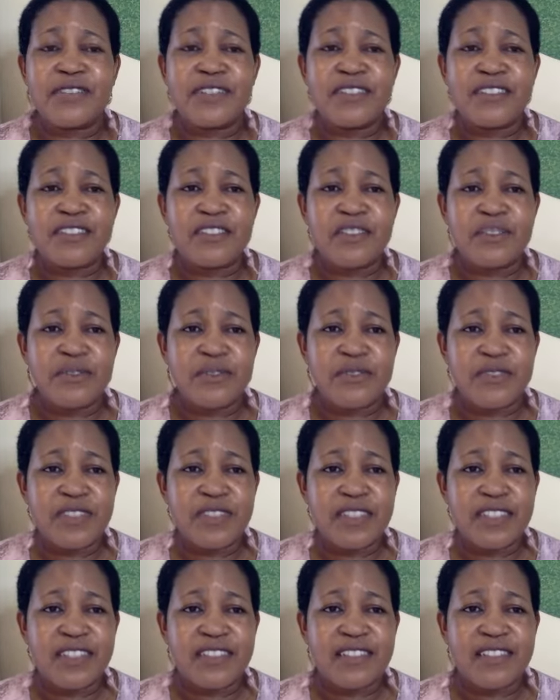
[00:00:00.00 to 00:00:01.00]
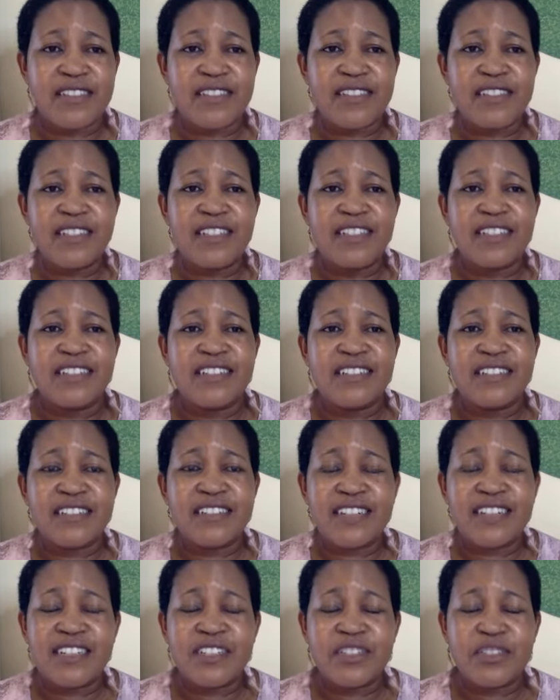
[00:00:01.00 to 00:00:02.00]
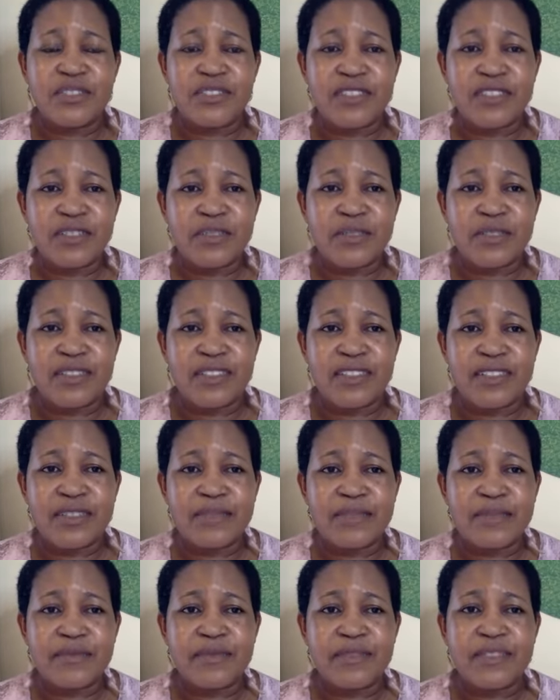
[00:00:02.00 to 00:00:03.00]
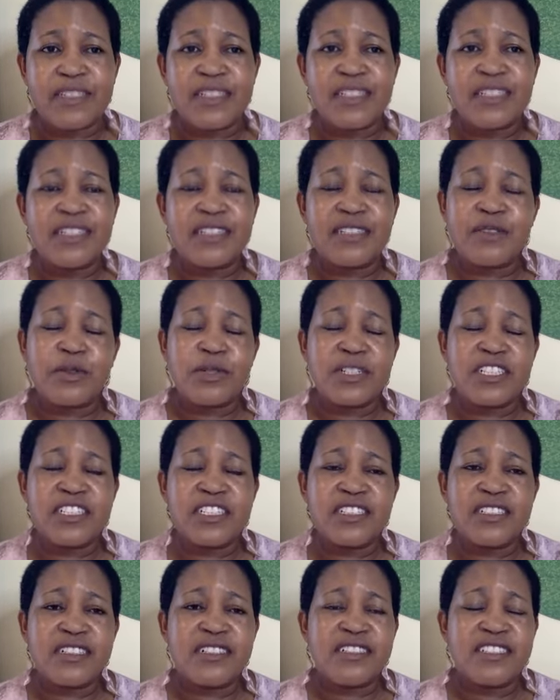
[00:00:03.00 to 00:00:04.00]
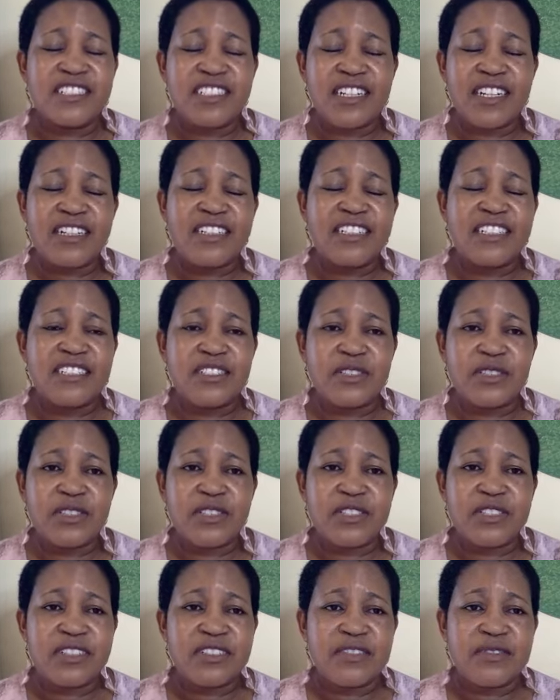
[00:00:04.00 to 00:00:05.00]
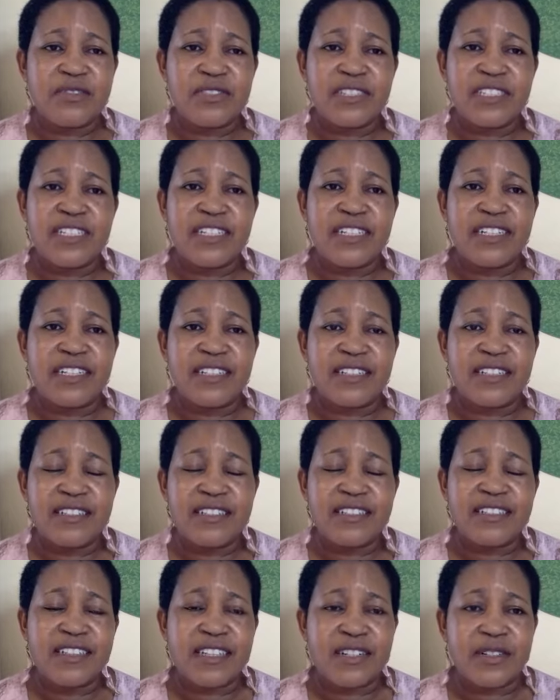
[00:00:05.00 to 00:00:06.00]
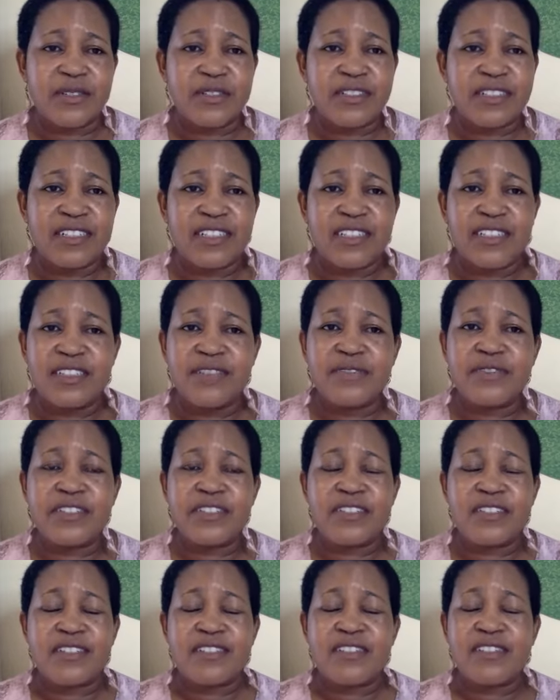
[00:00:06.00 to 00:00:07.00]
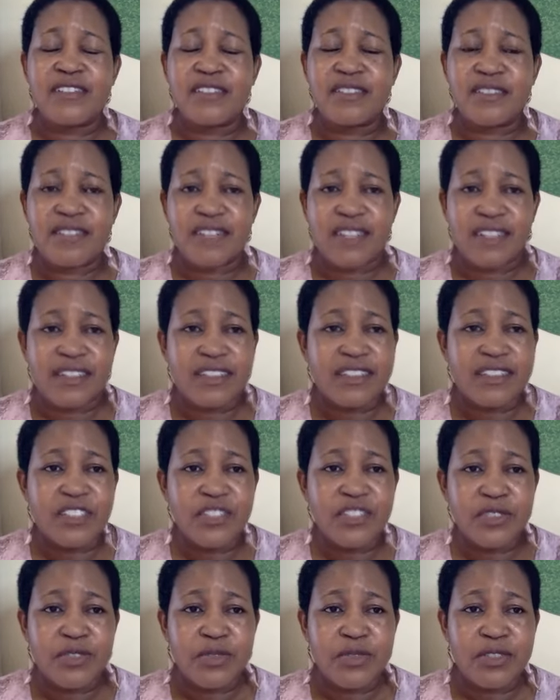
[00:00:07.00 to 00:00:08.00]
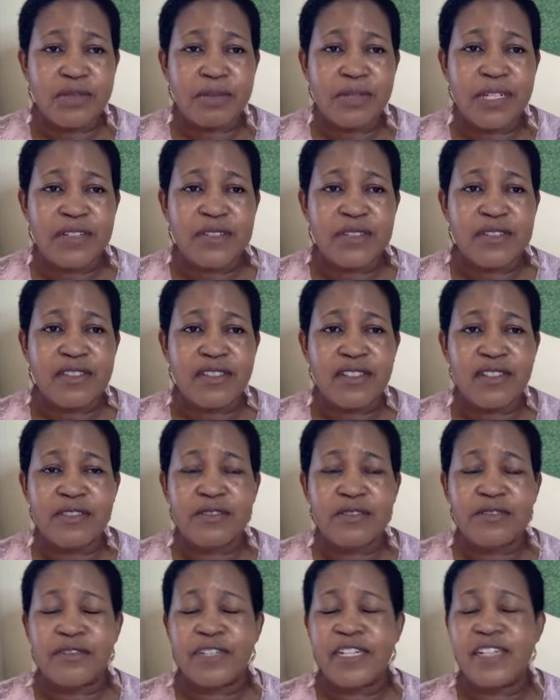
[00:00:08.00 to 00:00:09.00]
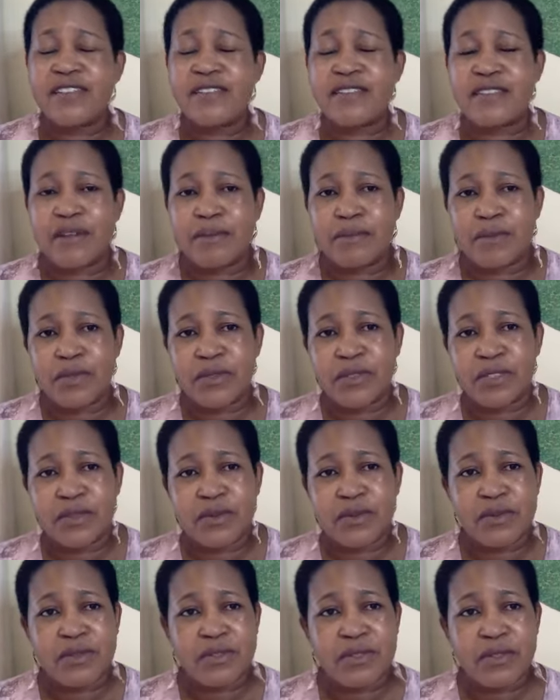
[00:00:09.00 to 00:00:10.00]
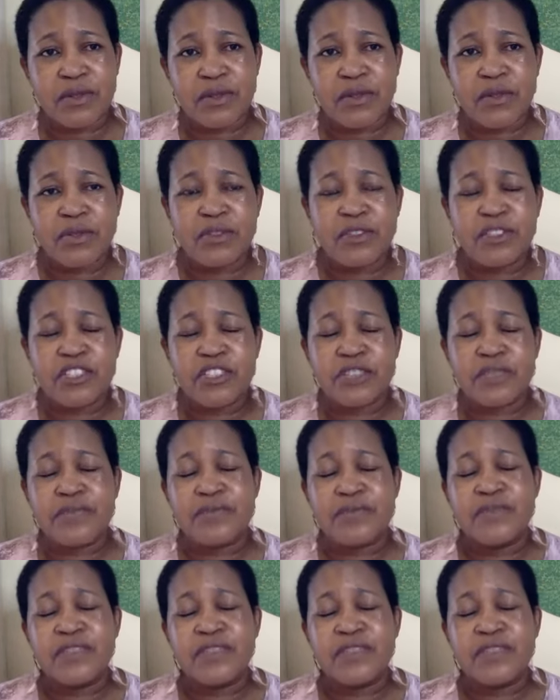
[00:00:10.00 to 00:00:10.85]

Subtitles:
facing your fears, try to deal with them. Question, challenge that fear and the doubt. And if you're still struggling to do it by yourself, find somebody who's a coach